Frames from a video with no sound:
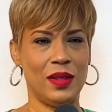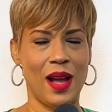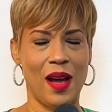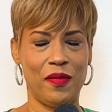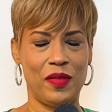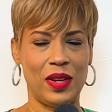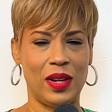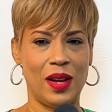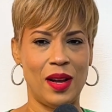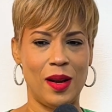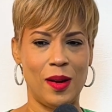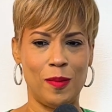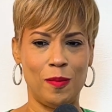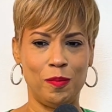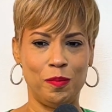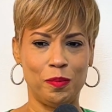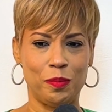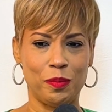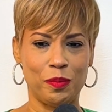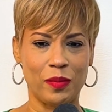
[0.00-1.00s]
to
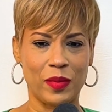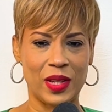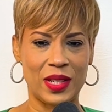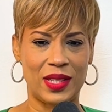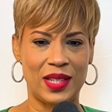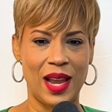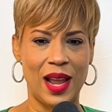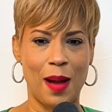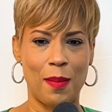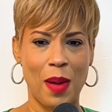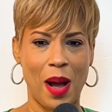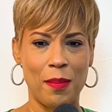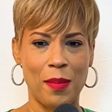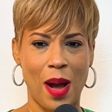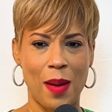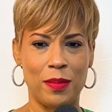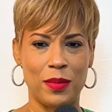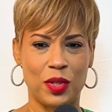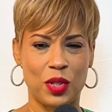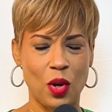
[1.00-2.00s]
say
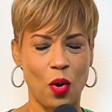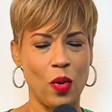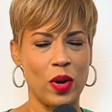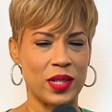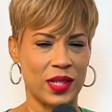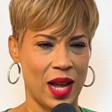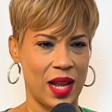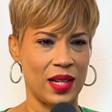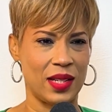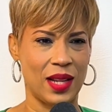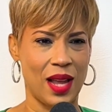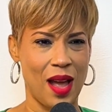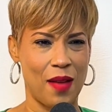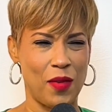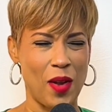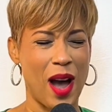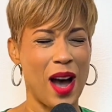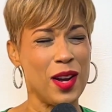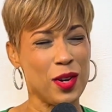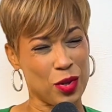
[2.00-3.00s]
I'm so excited to have you. I
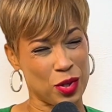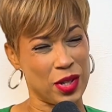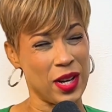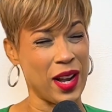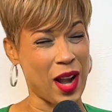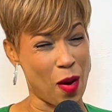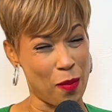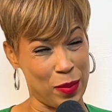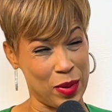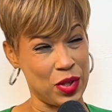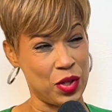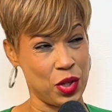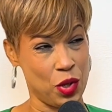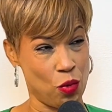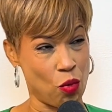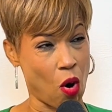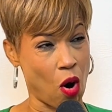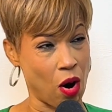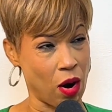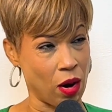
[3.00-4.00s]
understand how busy you are.